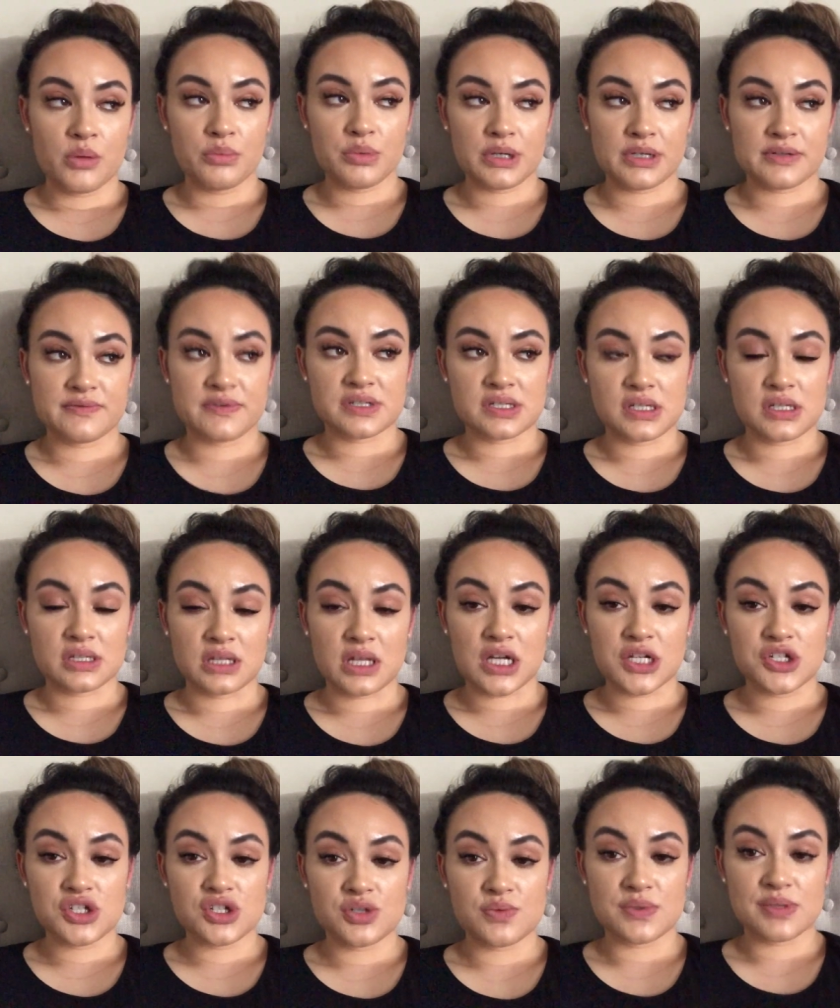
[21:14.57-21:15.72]
breakfast and
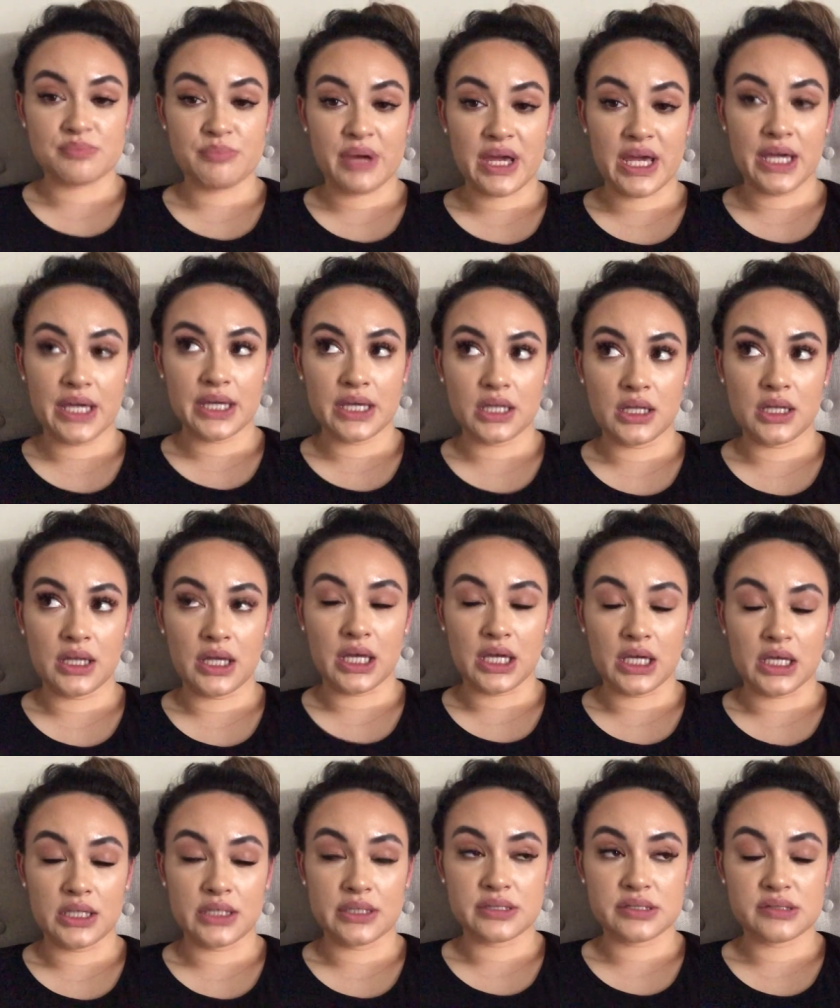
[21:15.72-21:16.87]
lunch it was bacon
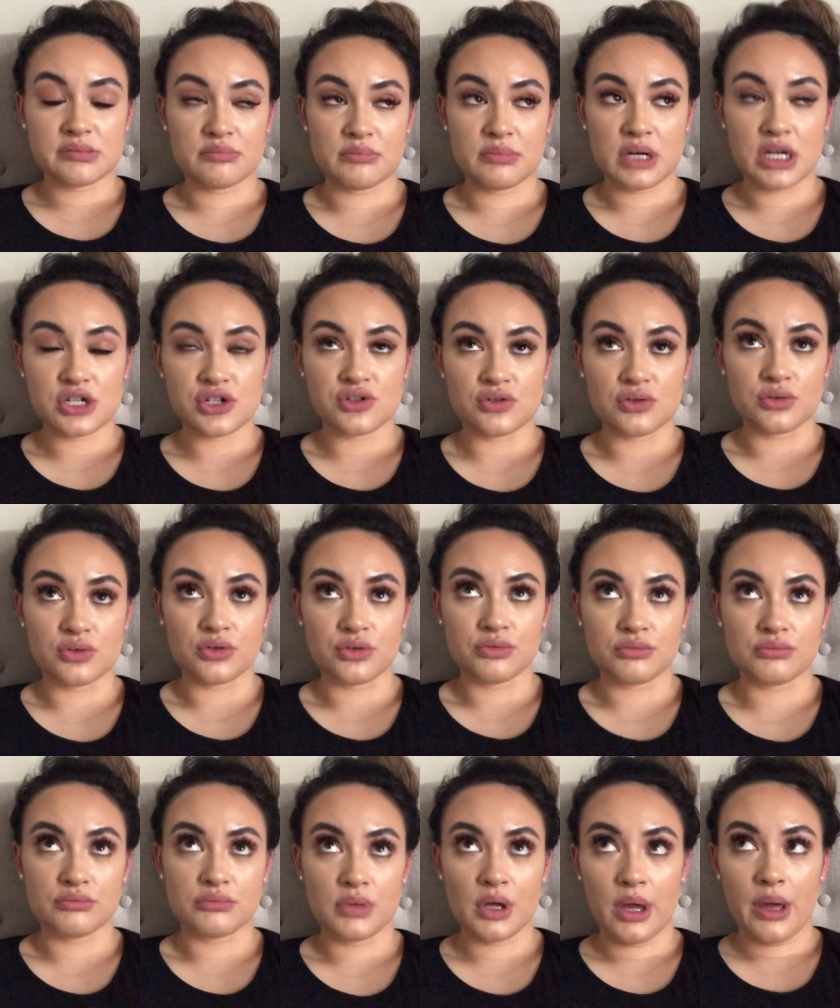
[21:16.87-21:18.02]
eggs
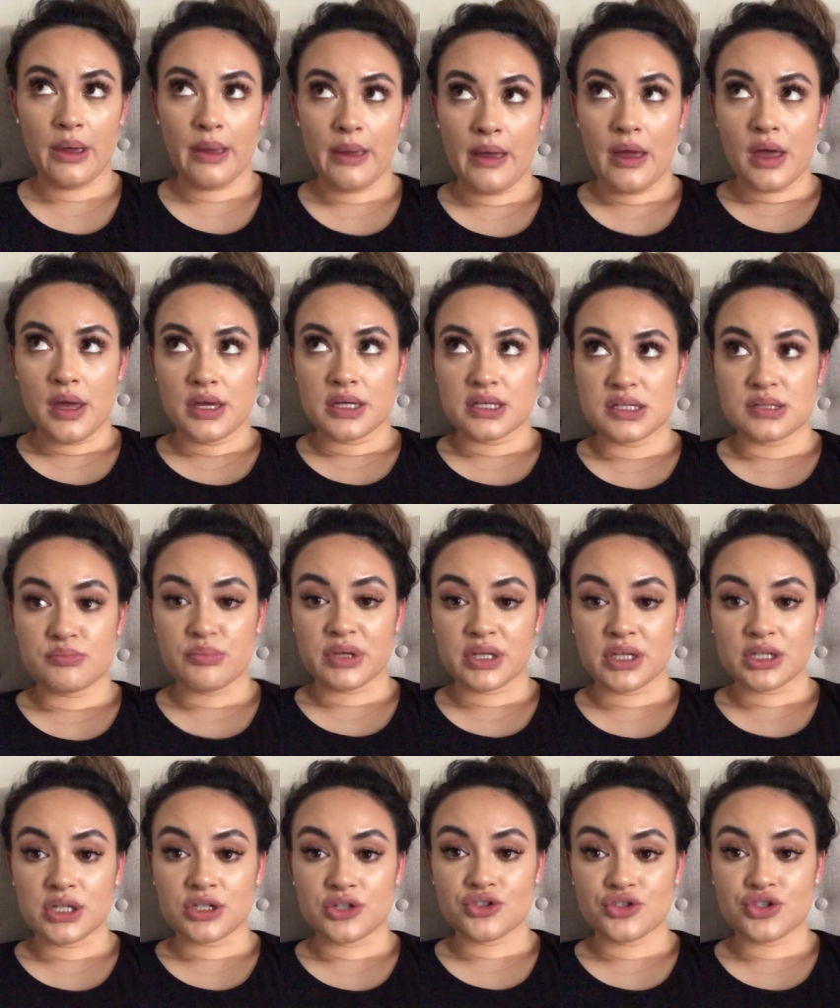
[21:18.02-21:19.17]
mushroom
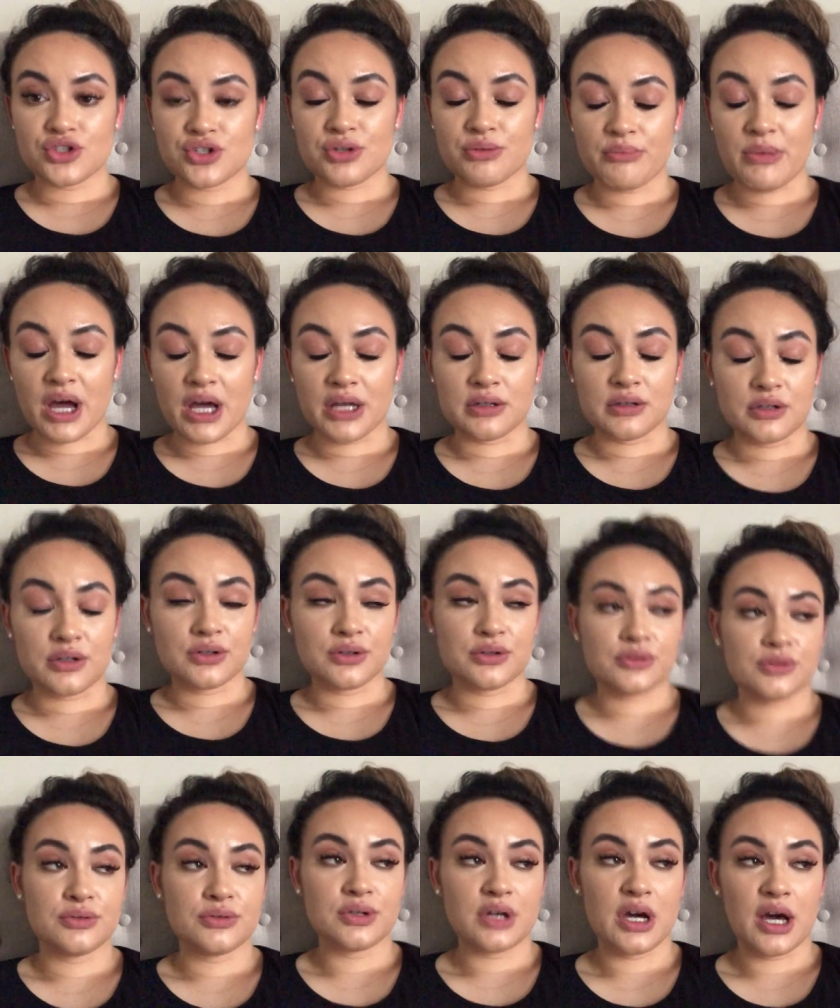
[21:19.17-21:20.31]
spinach, tomato.
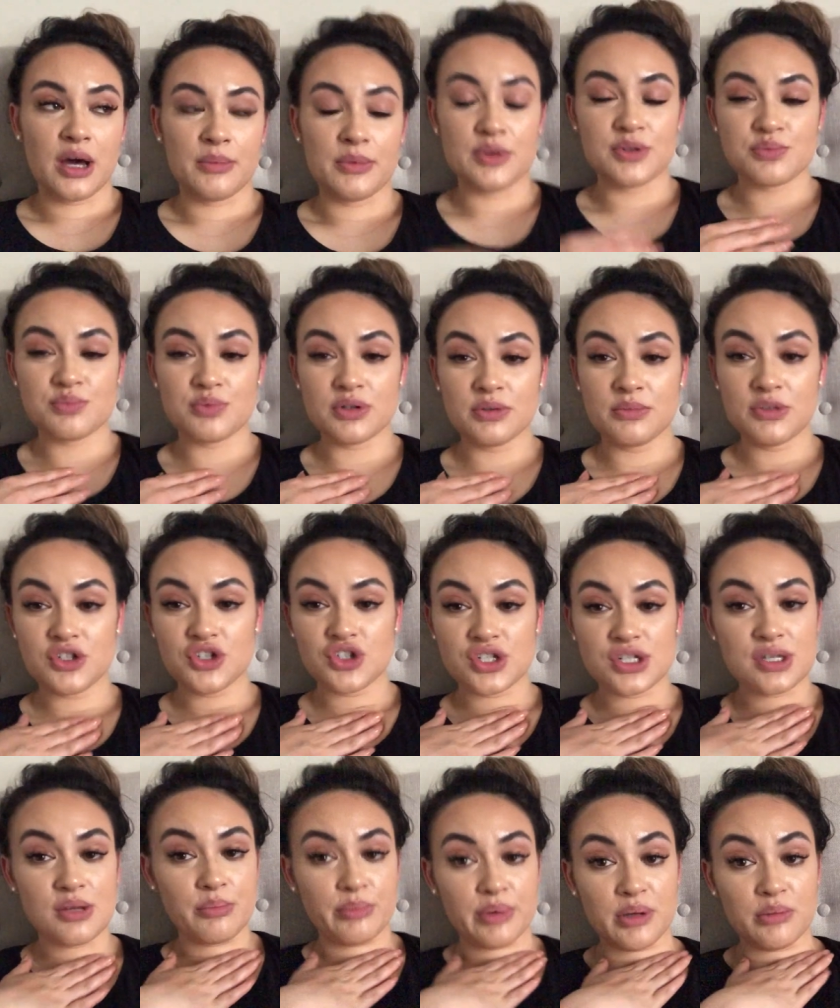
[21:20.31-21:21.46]
Um, it was pretty much
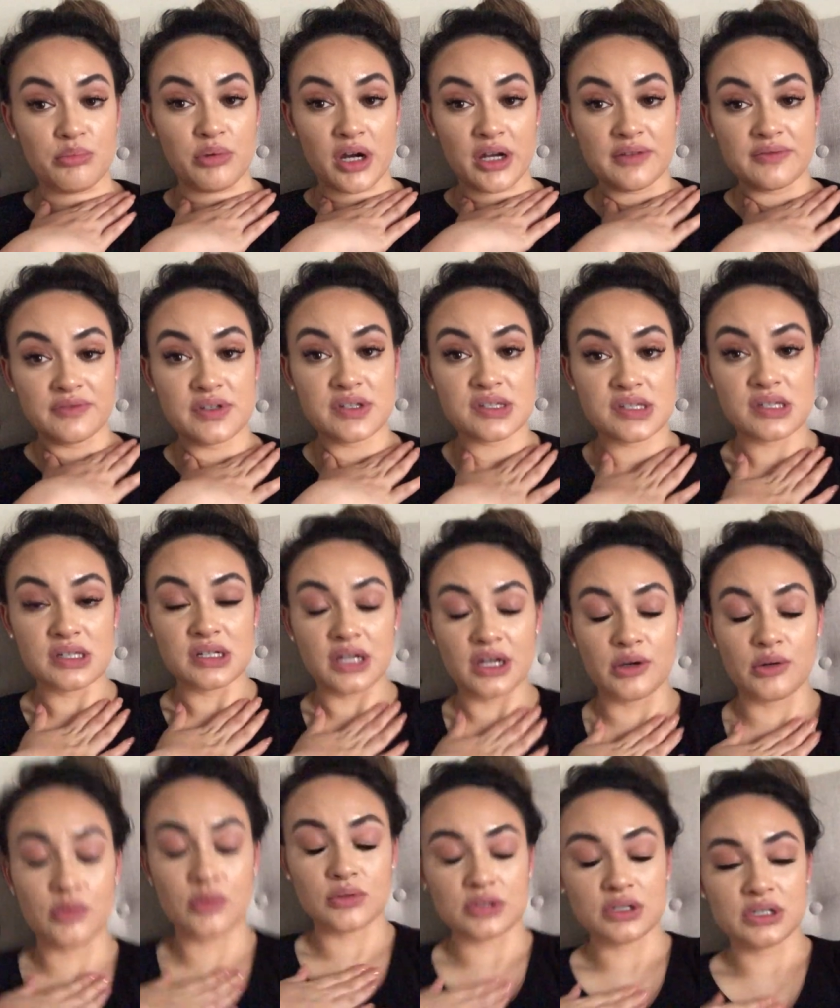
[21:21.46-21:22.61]
just a big breakfast that I
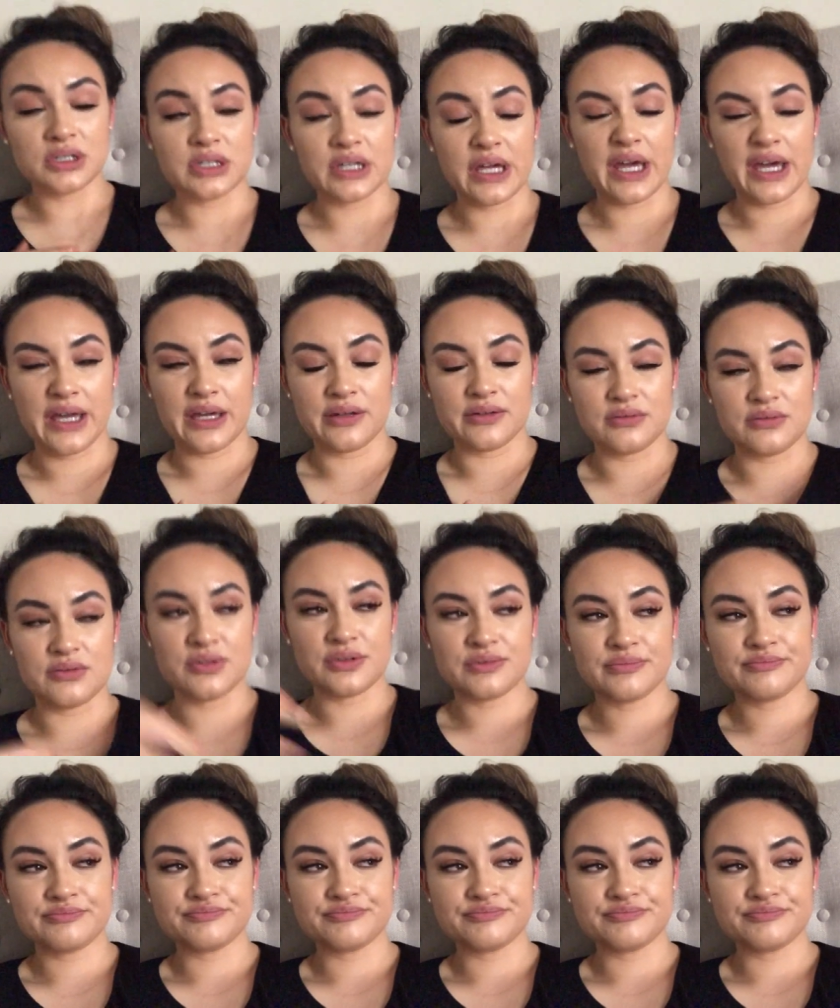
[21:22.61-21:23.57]
ordered, and